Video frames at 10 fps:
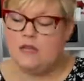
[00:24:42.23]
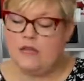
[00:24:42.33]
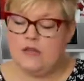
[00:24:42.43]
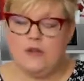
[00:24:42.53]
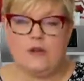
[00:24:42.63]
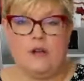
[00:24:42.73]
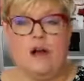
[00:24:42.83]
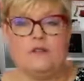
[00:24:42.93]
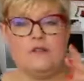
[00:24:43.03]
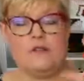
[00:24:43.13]
You can
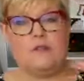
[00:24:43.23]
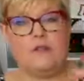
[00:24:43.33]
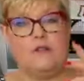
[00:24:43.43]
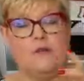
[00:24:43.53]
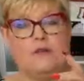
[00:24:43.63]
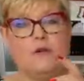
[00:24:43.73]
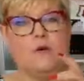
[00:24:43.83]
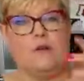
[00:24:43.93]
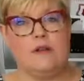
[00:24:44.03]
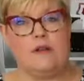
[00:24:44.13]
also reduce
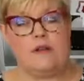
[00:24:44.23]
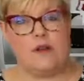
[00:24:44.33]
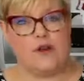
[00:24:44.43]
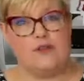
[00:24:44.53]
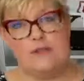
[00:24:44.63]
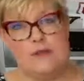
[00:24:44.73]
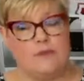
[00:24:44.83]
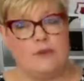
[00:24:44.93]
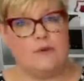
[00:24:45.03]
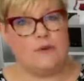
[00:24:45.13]
or enlarge
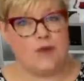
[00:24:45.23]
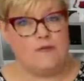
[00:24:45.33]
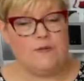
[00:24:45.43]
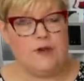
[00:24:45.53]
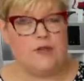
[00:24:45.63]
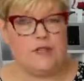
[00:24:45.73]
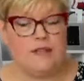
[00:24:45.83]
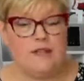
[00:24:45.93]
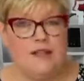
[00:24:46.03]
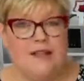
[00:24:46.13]
something with that
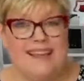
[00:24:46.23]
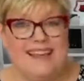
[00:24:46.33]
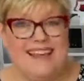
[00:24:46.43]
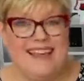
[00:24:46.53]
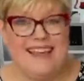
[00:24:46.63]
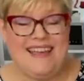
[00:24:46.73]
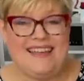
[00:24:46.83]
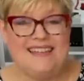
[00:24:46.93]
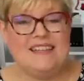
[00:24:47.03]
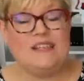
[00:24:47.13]
function,
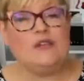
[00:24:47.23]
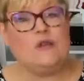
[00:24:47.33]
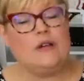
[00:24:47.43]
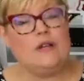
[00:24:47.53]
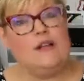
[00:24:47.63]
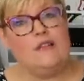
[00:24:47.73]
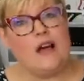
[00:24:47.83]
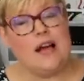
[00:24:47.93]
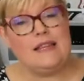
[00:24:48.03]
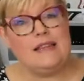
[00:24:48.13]
and you can
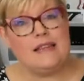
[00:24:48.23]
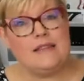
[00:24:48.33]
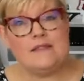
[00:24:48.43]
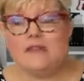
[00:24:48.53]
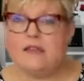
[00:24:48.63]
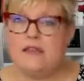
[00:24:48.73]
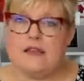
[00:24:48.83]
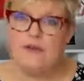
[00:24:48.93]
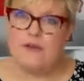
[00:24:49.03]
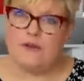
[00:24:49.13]
align things.
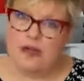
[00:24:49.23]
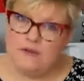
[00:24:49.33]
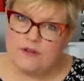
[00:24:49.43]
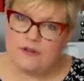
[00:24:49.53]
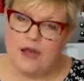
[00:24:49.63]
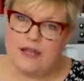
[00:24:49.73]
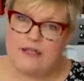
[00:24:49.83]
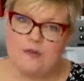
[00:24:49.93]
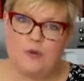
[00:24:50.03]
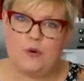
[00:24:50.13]
If you've ever tried
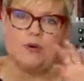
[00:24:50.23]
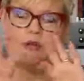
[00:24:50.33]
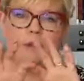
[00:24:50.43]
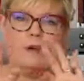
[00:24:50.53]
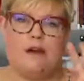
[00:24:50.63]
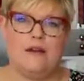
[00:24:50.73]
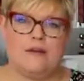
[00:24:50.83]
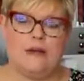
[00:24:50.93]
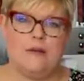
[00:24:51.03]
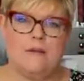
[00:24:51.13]
to put a
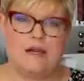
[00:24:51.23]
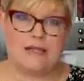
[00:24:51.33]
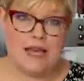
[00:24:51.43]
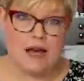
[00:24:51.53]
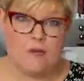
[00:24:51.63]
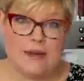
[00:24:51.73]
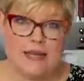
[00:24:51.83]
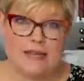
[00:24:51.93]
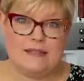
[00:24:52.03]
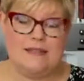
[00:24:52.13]
monogram on a towel
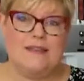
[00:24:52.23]
band,